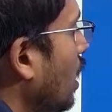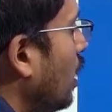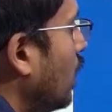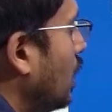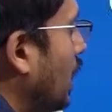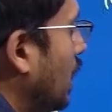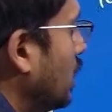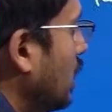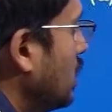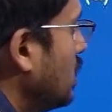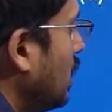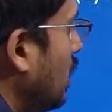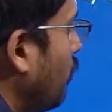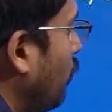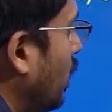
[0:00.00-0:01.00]

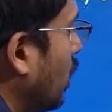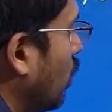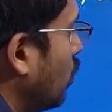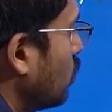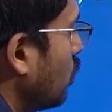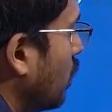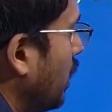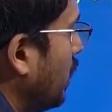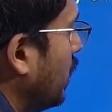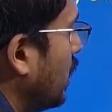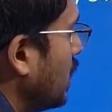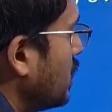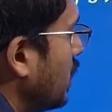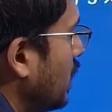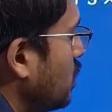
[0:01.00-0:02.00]
Energy, we can also write it as
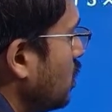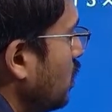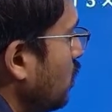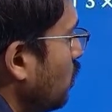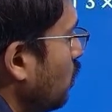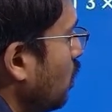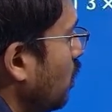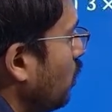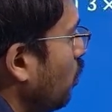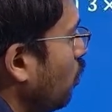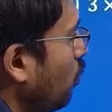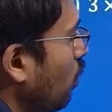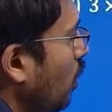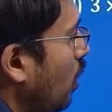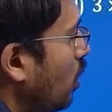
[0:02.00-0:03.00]
H into the nu.
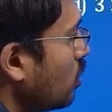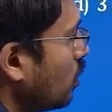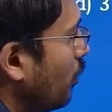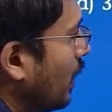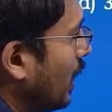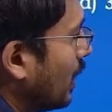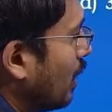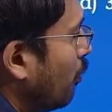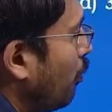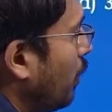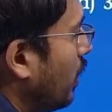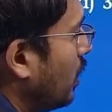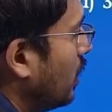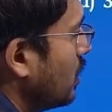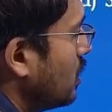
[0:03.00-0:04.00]
So we can compare
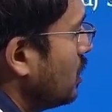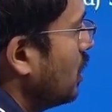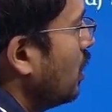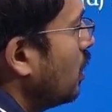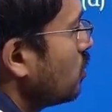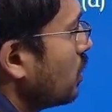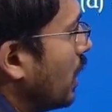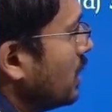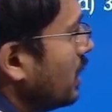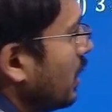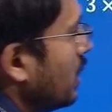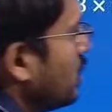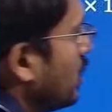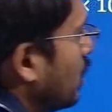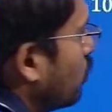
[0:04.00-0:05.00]
this. So as a
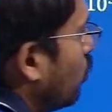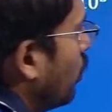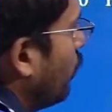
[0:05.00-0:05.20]
result, what we